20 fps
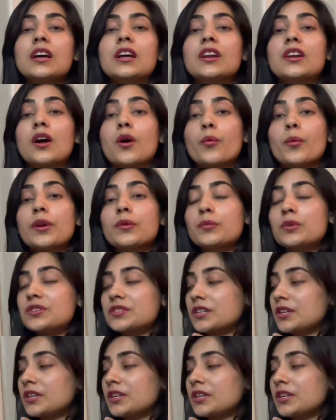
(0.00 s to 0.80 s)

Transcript: Now when we say